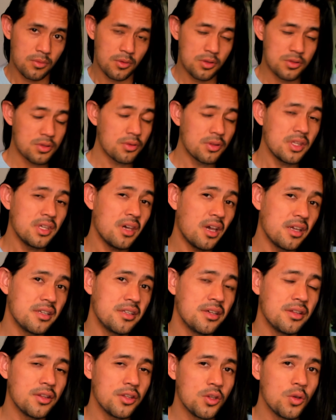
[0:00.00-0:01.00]
So the
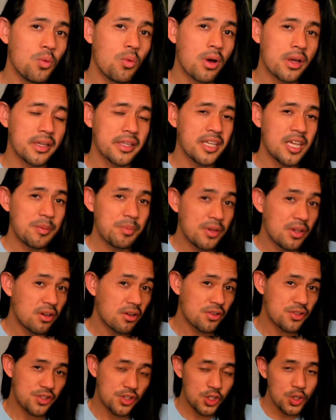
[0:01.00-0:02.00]
idea that you want to keep here
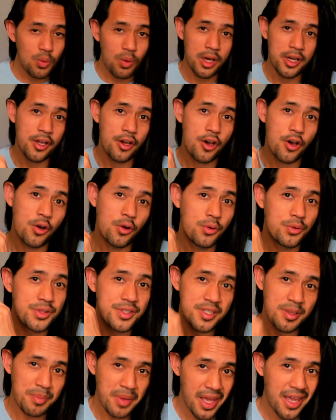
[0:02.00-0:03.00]
is that you want to own
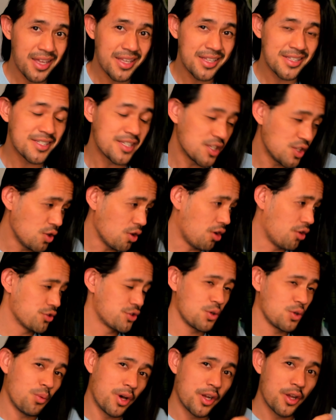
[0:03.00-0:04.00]
some hens and you
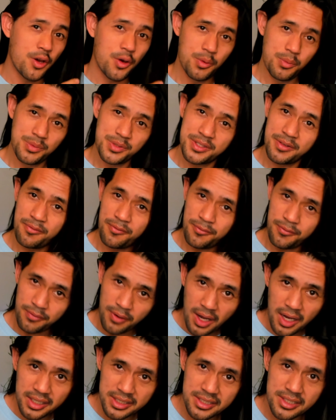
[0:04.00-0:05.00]
also want to own some
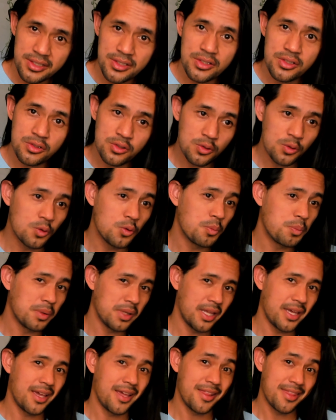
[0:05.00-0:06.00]
foxes to
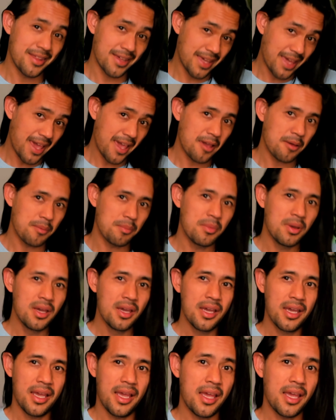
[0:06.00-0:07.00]
play the game.
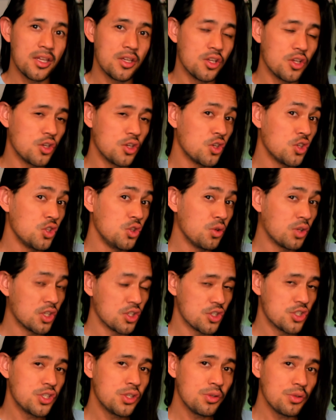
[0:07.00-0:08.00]
And you can
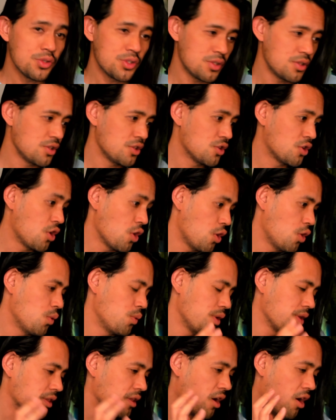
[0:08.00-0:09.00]
choose to go
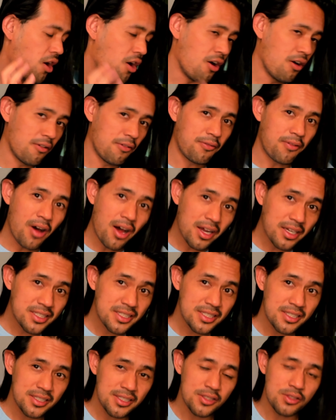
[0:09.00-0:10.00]
with all
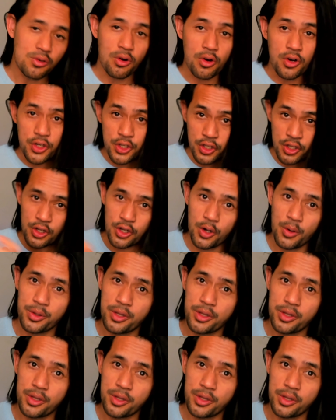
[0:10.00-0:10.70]
foxes, or you can go with